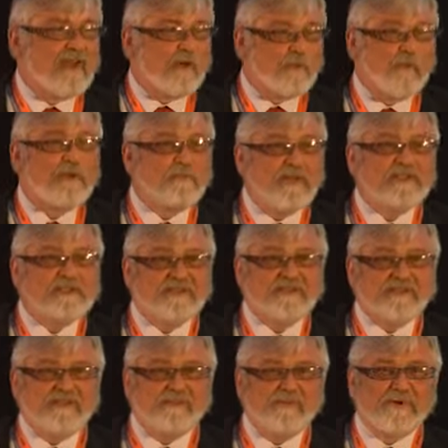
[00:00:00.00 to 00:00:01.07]
And one
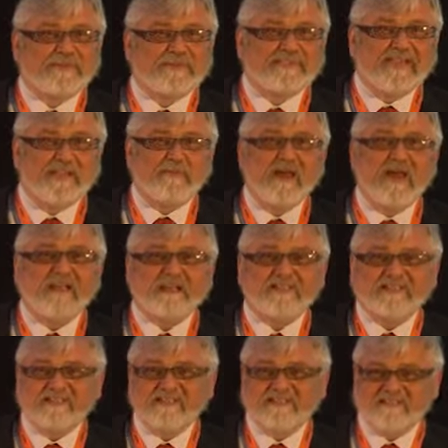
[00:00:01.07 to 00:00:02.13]
message I want to take back
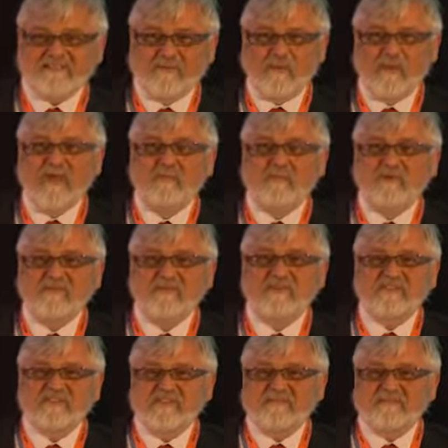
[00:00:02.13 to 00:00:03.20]
is the, the way in which
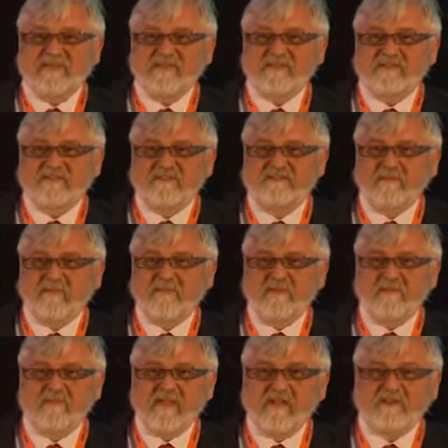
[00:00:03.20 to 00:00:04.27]
JISC Advance is involved
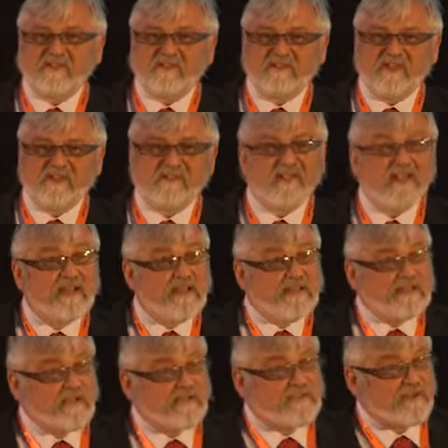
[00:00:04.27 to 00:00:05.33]
in managing data.
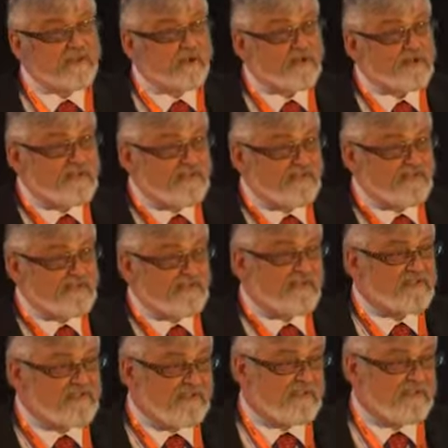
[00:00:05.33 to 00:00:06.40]
Now, it's not just
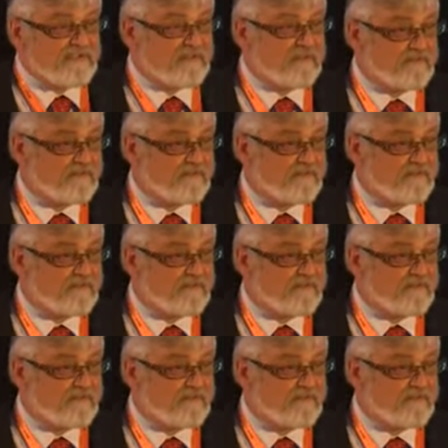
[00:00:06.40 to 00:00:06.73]
research data.